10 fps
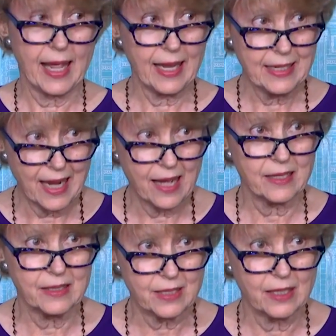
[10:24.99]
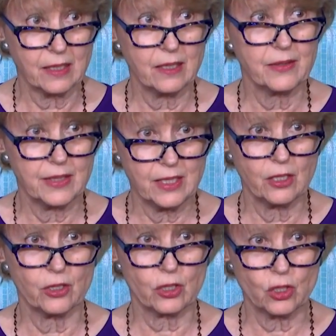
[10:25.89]
and not until the
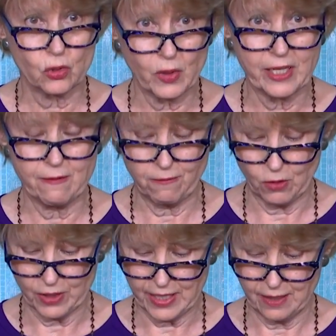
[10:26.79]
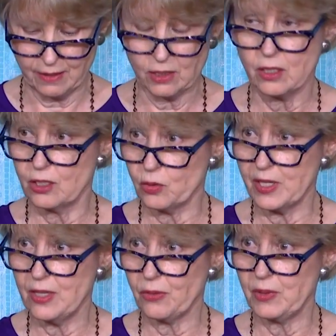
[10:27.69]
year 2040,
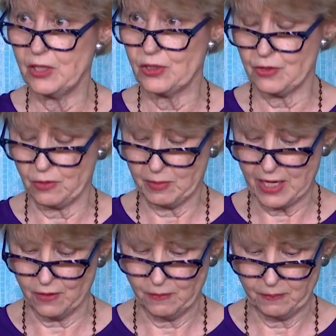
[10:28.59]
23 years from now.